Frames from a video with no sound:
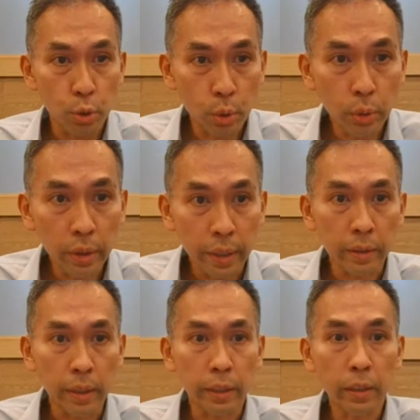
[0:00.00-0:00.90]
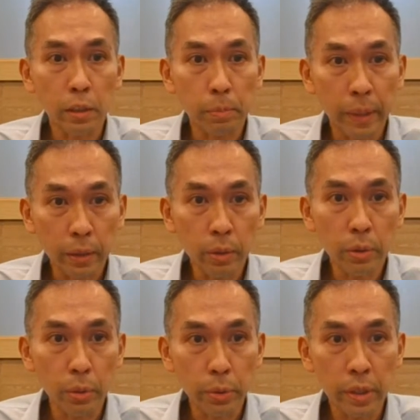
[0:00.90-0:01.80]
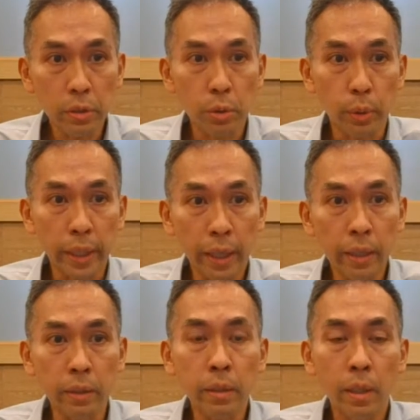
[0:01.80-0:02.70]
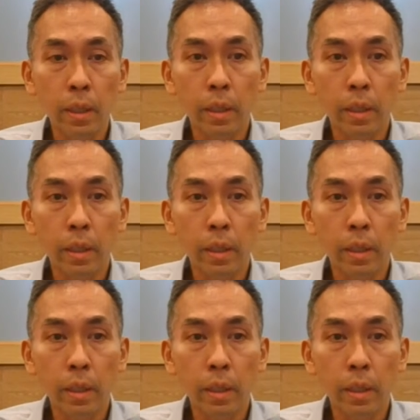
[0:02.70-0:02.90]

shown that taking these micronutrients, you can